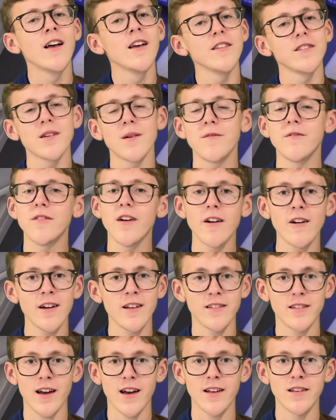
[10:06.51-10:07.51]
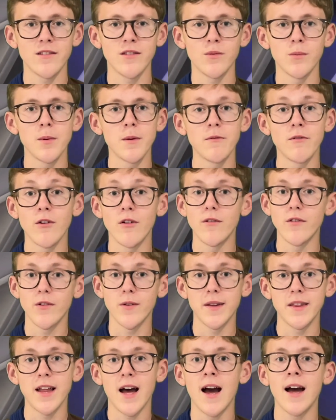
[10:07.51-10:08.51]
So I'm very excited to be reviewing
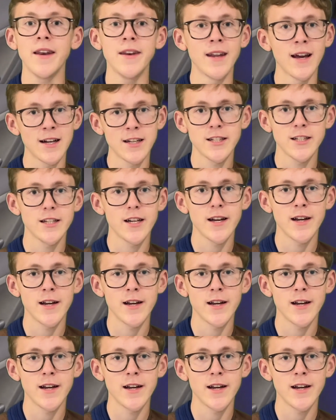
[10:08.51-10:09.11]
that next year.